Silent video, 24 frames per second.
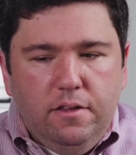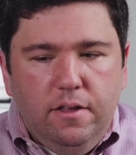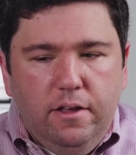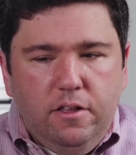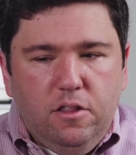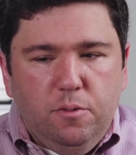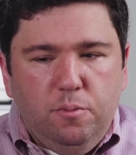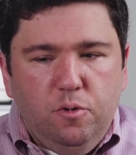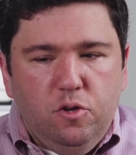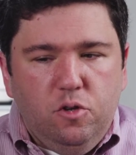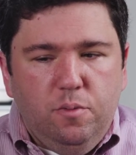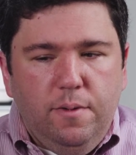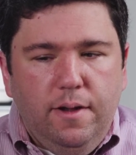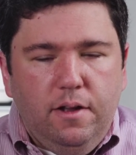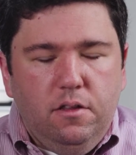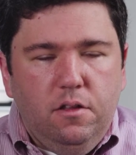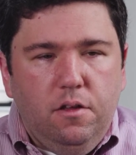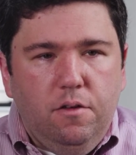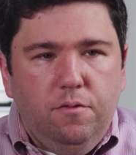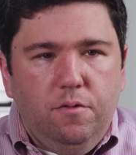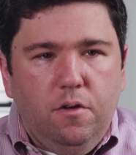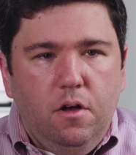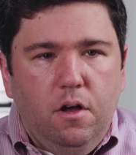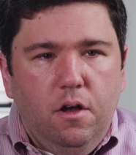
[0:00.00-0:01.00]
take the
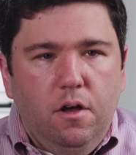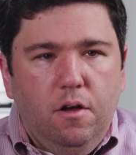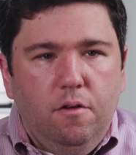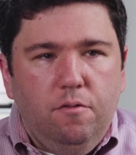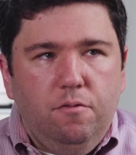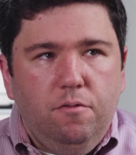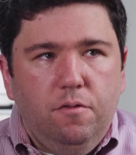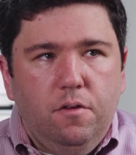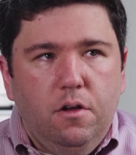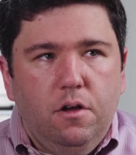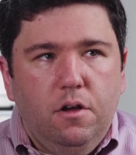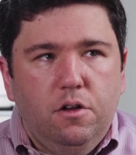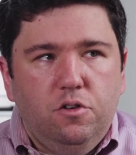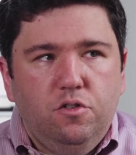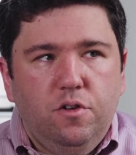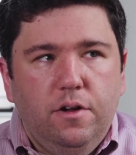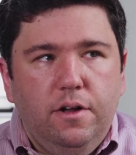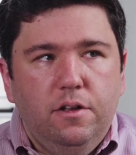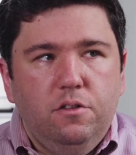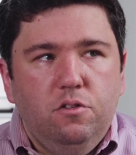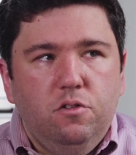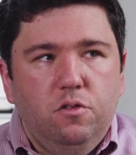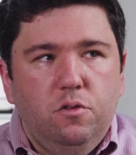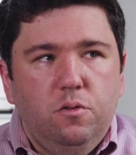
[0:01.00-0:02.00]
perspective of uh,
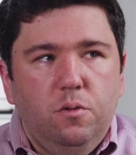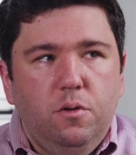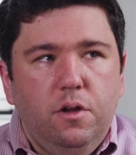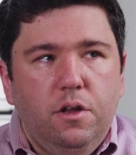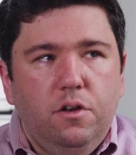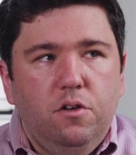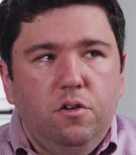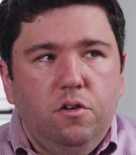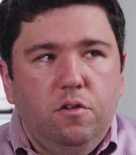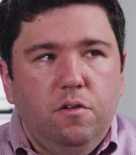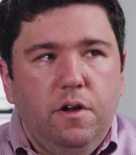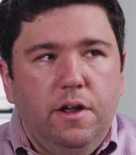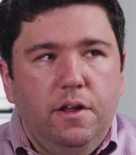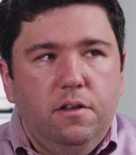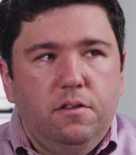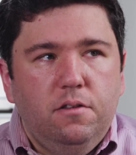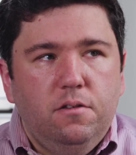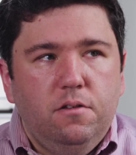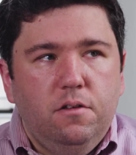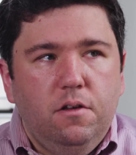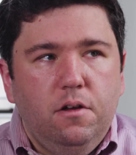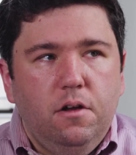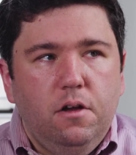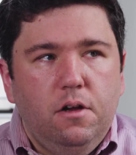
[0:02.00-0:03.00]
trying to
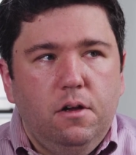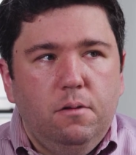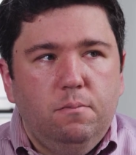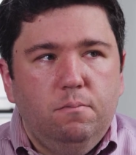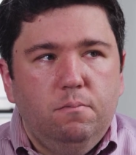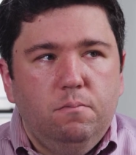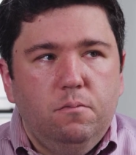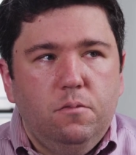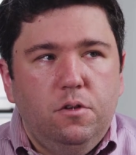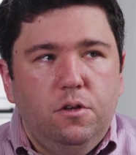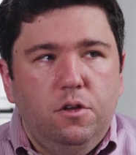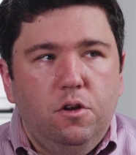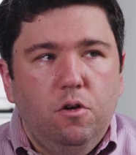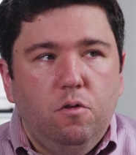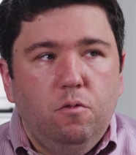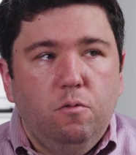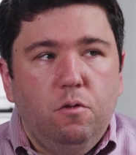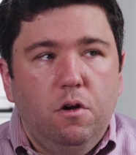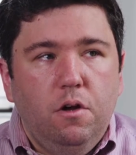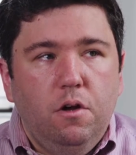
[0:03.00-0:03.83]
integrate, um, you know,